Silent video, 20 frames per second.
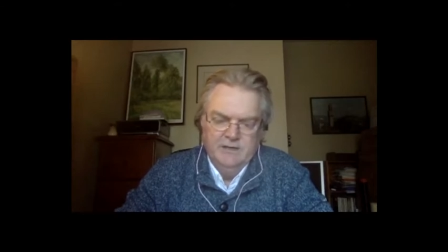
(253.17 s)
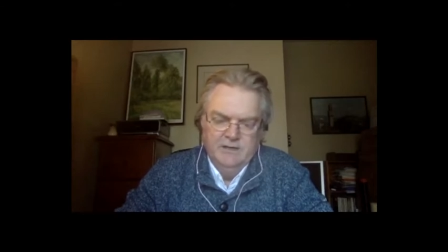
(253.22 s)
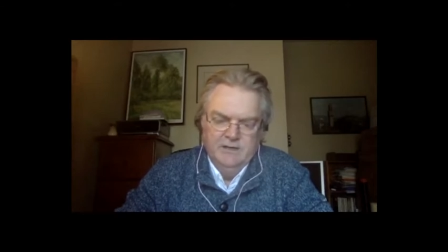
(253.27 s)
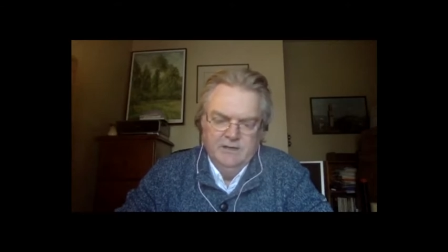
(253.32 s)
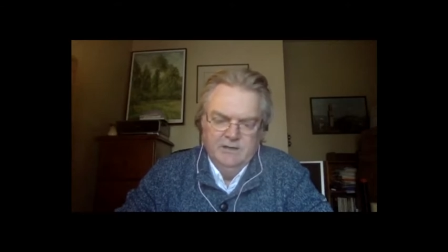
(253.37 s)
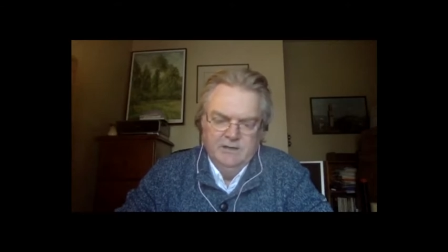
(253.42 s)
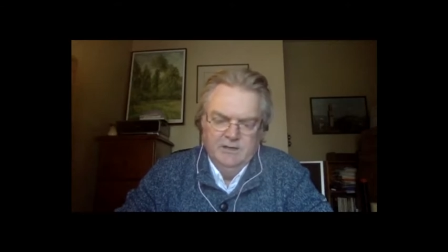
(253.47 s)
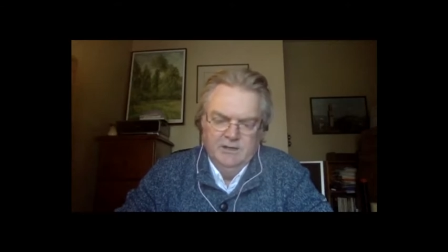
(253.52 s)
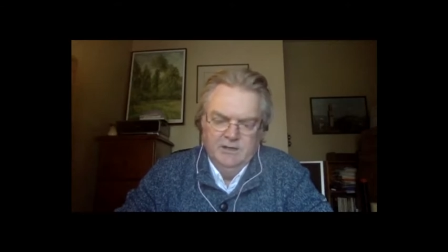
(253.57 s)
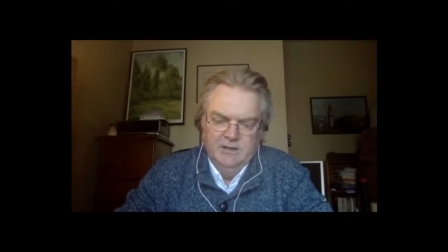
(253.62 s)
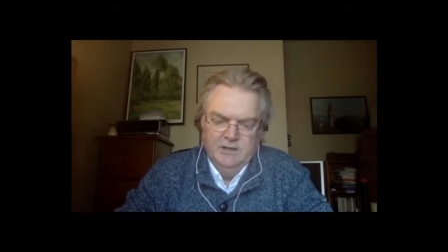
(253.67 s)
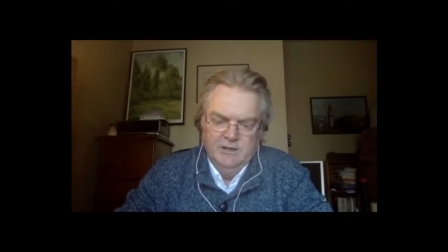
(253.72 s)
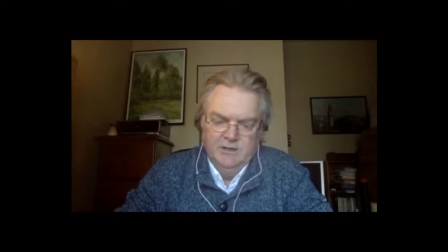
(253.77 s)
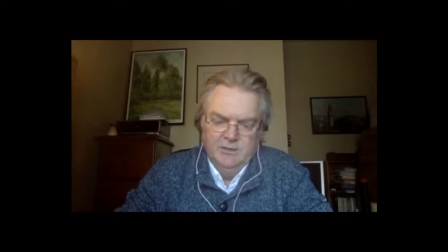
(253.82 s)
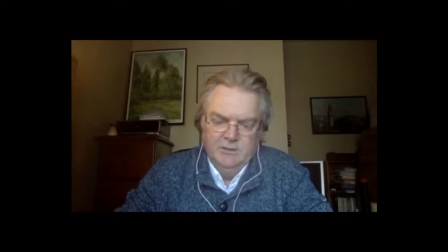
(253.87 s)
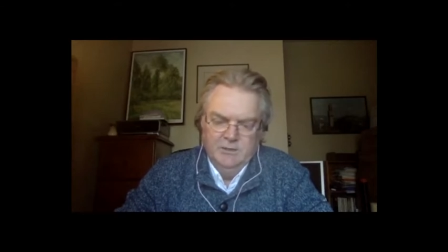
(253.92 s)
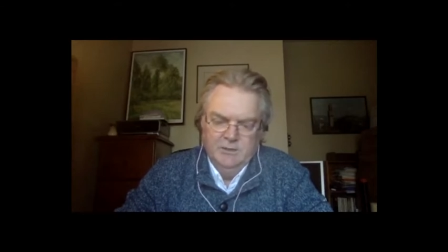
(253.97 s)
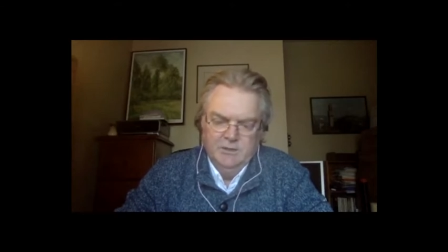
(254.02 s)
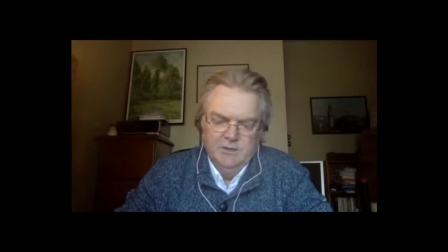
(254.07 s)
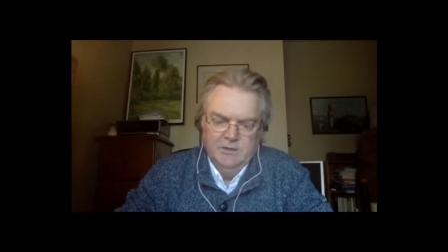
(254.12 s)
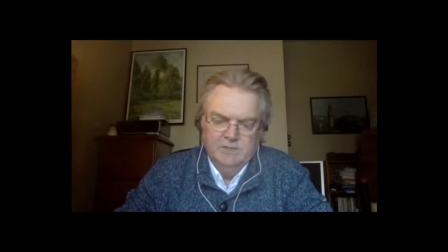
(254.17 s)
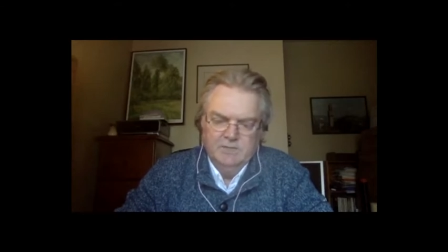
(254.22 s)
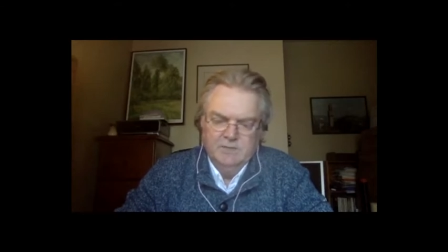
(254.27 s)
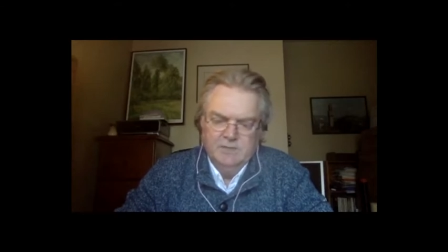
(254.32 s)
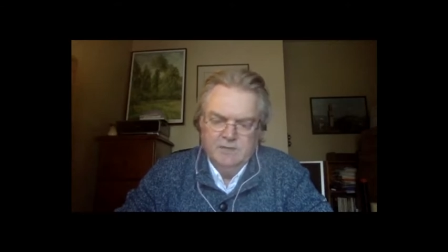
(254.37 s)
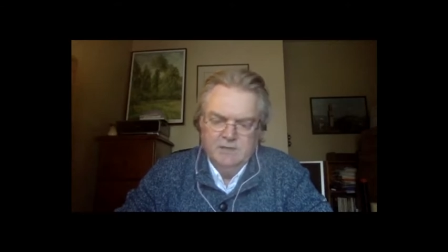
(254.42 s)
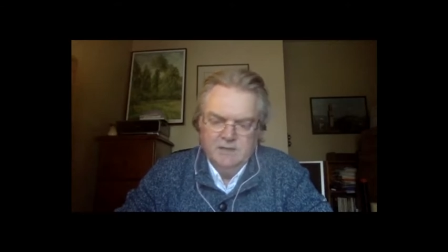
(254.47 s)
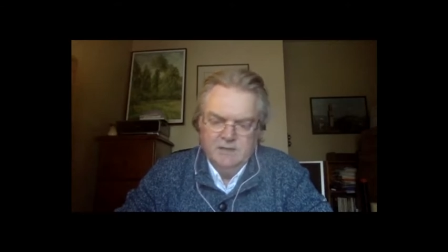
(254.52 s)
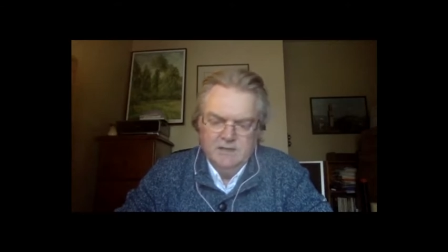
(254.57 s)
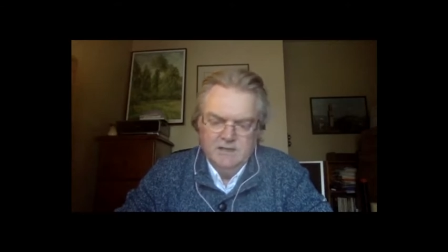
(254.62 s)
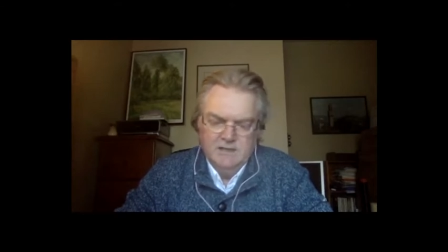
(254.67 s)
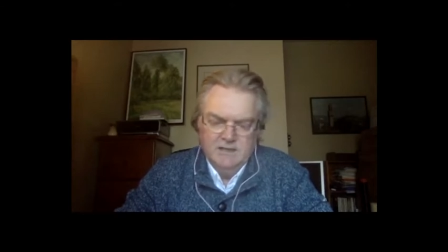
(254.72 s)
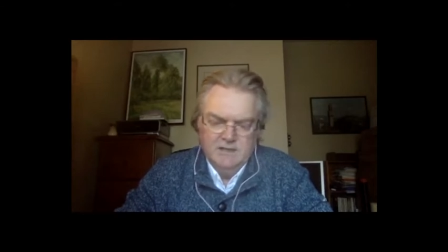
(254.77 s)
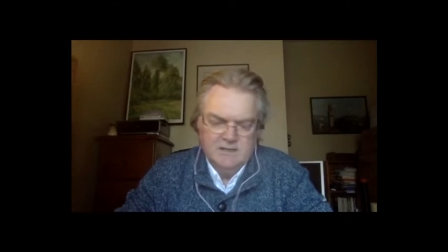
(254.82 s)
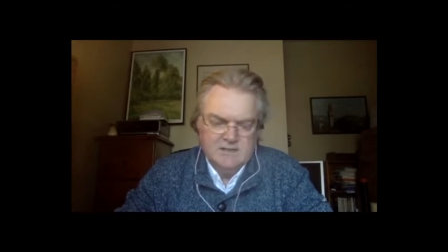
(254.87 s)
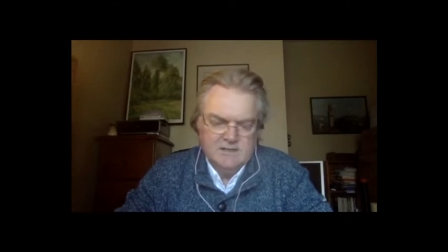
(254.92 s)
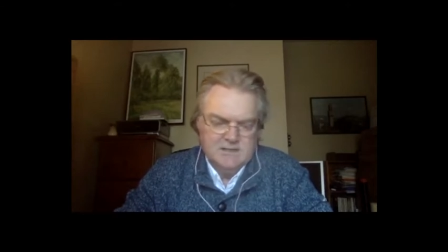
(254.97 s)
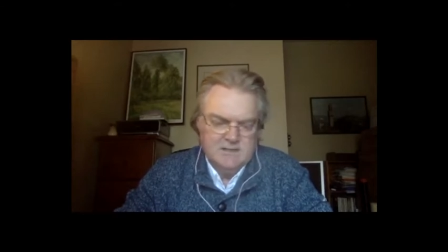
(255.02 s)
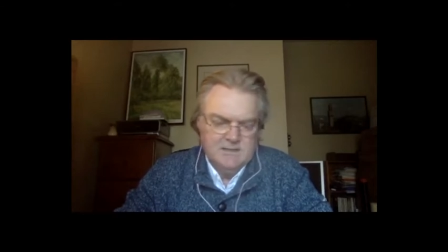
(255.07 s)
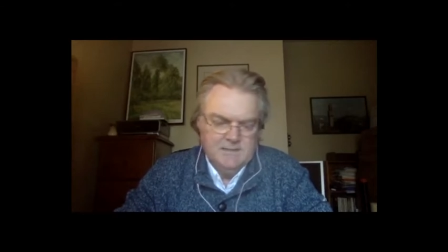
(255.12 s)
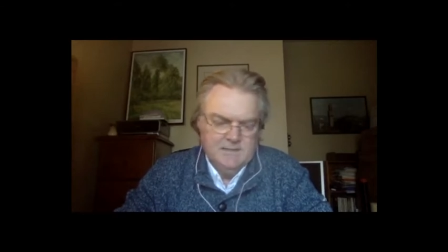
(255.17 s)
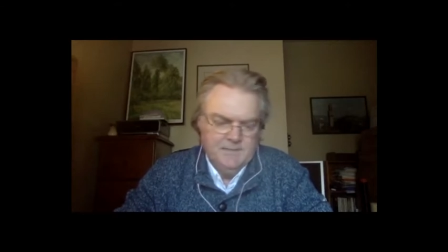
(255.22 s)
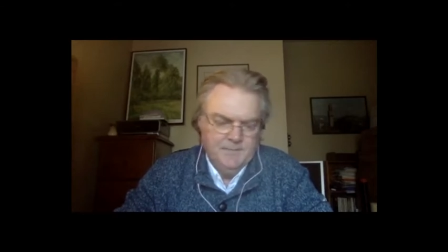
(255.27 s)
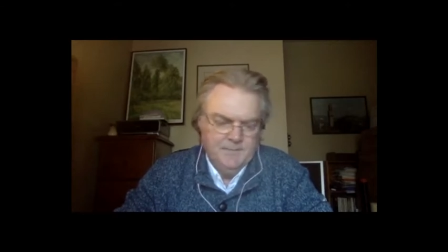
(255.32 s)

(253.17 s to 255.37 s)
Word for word: no doubt the work of Rene Cassin.